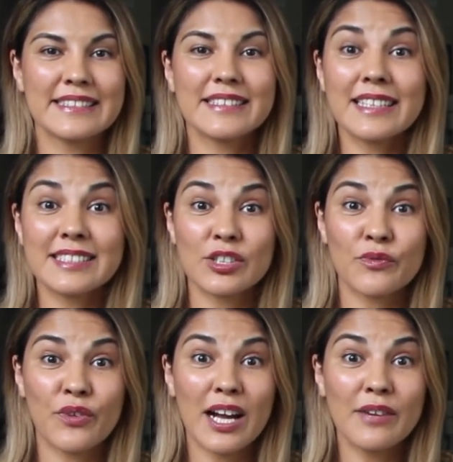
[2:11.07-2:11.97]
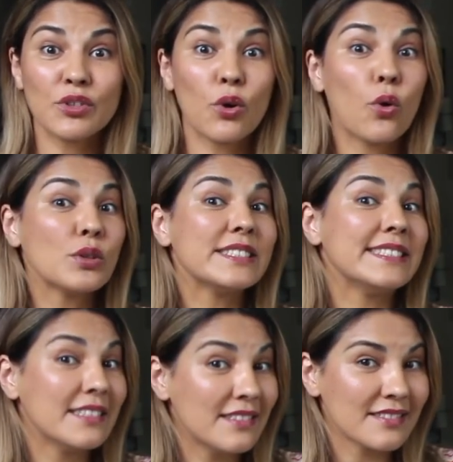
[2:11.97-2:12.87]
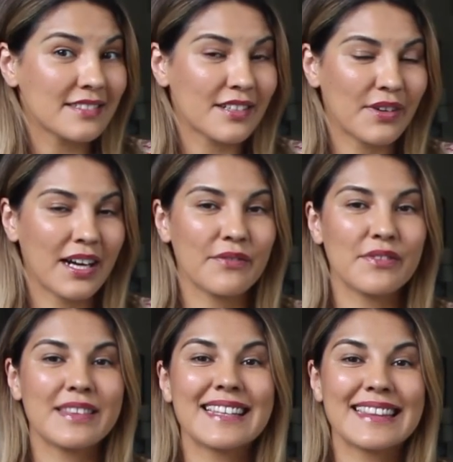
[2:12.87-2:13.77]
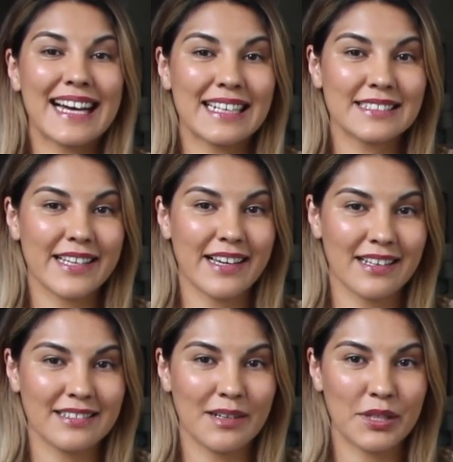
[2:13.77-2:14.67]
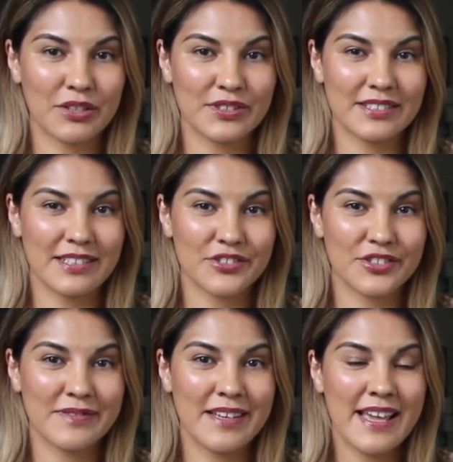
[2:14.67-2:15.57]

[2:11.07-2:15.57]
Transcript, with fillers: that survived or didn't survive the last economic recession.